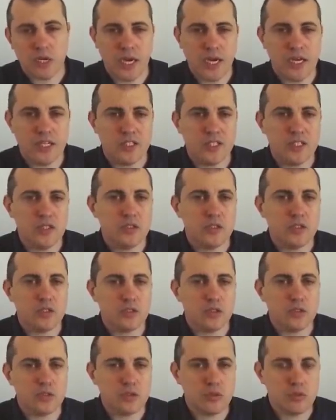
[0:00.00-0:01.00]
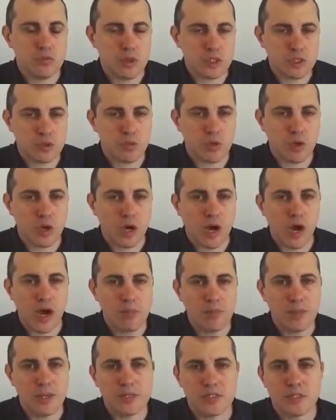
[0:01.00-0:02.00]
and it's easier to do much more
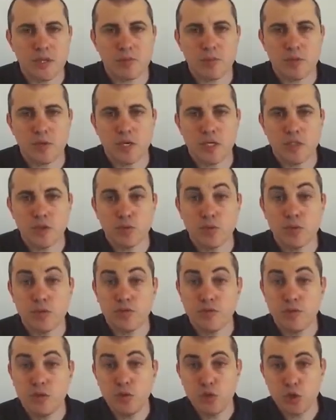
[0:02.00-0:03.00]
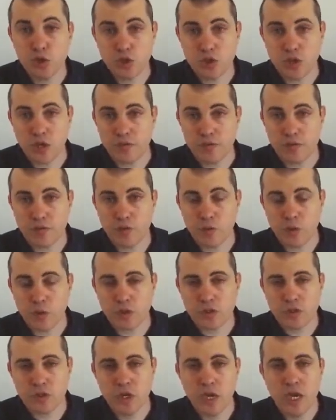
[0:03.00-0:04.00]
complex upgrades with future soft
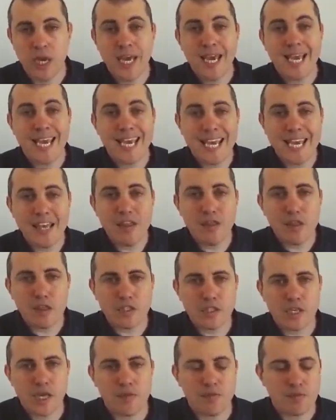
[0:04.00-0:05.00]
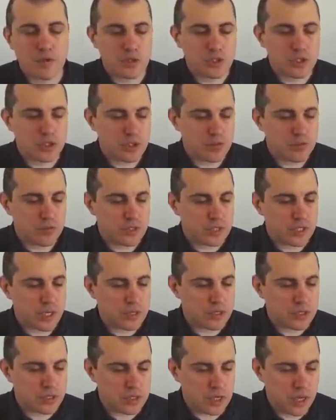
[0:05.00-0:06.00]
forks in the same version of the
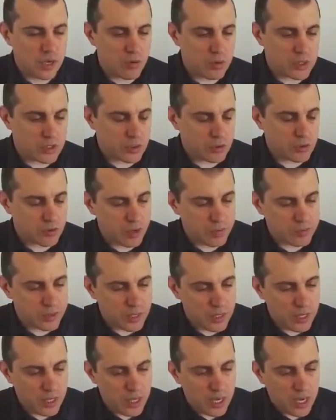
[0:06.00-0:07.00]
SegWit script.